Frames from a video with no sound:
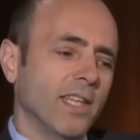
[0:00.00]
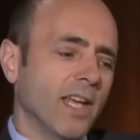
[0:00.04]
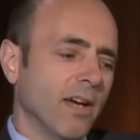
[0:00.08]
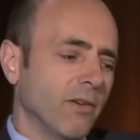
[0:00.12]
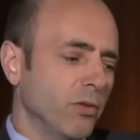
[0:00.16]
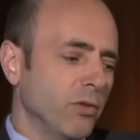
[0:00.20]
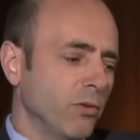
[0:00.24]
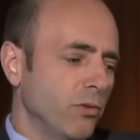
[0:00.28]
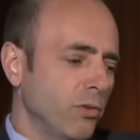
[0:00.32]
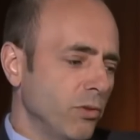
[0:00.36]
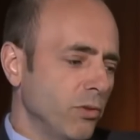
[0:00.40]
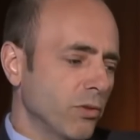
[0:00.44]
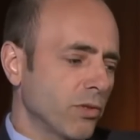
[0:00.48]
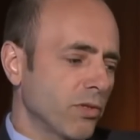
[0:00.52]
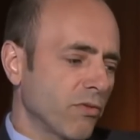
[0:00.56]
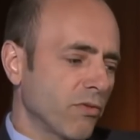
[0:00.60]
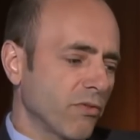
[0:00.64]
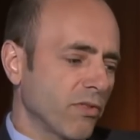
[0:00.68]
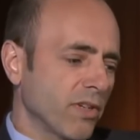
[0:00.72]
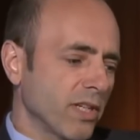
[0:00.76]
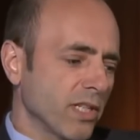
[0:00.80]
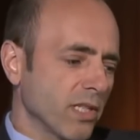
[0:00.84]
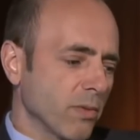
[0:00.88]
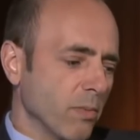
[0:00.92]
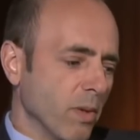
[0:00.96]
you used the
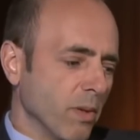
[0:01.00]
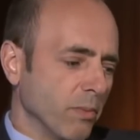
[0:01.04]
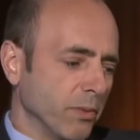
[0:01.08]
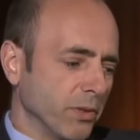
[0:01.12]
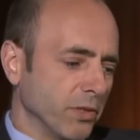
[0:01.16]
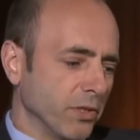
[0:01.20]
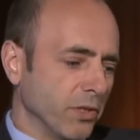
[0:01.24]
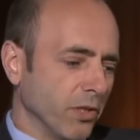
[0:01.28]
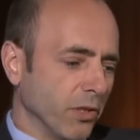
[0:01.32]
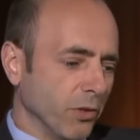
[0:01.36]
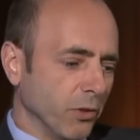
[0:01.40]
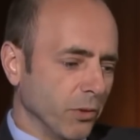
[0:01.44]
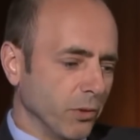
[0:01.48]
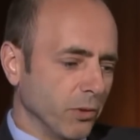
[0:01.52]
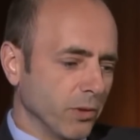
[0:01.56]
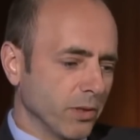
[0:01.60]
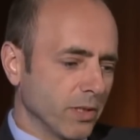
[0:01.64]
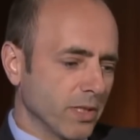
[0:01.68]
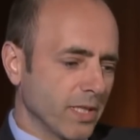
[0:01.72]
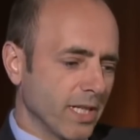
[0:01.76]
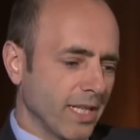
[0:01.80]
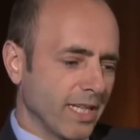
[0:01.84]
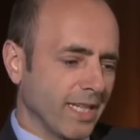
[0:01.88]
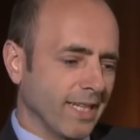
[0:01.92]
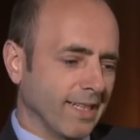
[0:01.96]
phrase a moment ago,
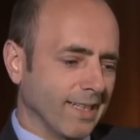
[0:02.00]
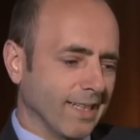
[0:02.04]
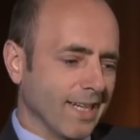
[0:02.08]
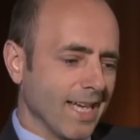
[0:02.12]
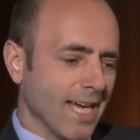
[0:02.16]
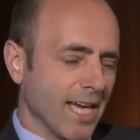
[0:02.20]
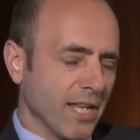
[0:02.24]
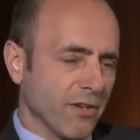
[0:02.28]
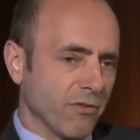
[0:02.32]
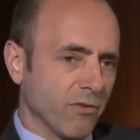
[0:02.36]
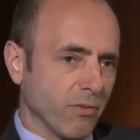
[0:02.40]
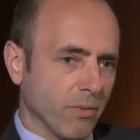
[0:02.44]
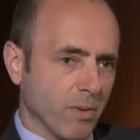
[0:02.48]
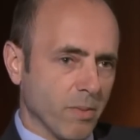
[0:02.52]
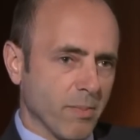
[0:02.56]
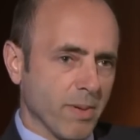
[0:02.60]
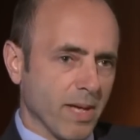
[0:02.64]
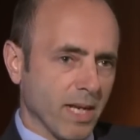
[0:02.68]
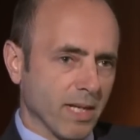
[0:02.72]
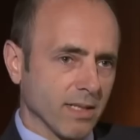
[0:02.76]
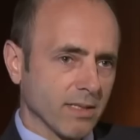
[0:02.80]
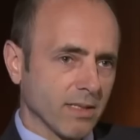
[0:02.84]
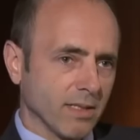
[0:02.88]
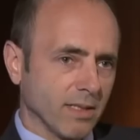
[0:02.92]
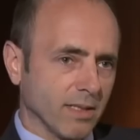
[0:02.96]
taking land from the
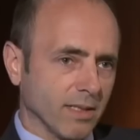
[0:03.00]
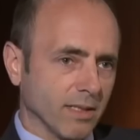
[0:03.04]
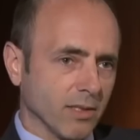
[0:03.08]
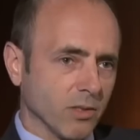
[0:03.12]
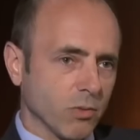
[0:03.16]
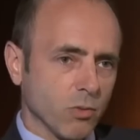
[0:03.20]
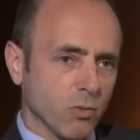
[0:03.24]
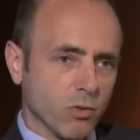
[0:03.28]
Palestinians,